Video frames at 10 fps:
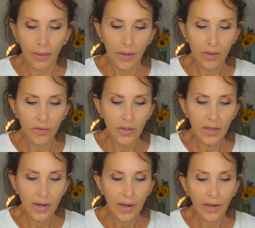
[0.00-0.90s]
I don't
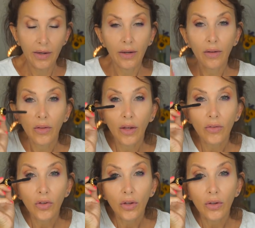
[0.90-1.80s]
need to add any
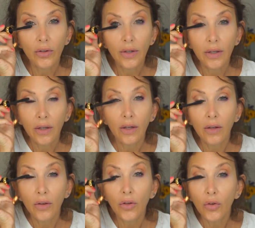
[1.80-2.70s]
level,
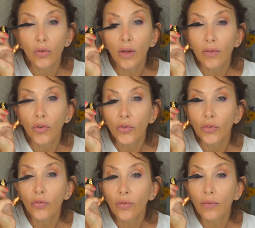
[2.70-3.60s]
any new levels
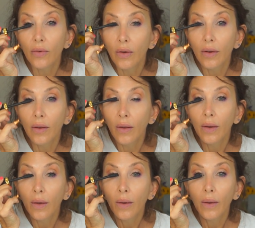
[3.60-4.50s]
of
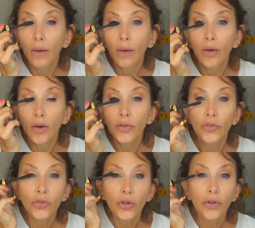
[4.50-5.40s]

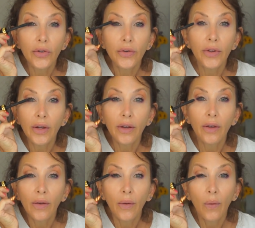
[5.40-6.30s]
uncertainty